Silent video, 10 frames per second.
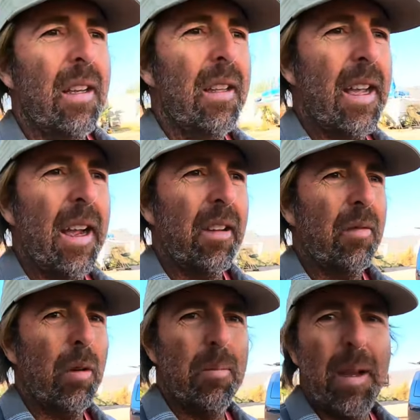
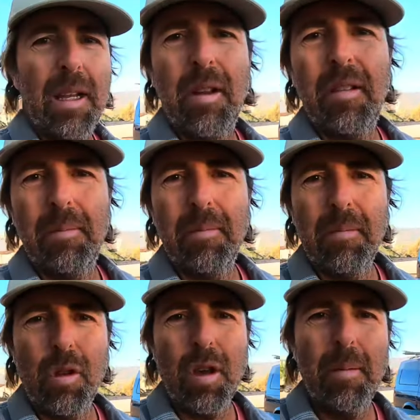that's what made this
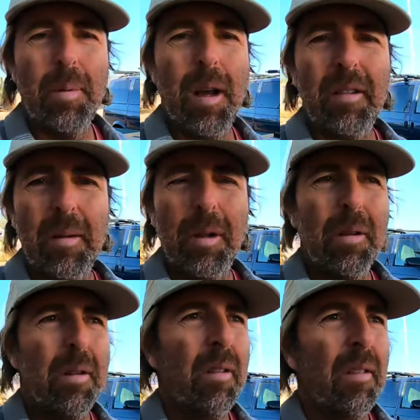job possible.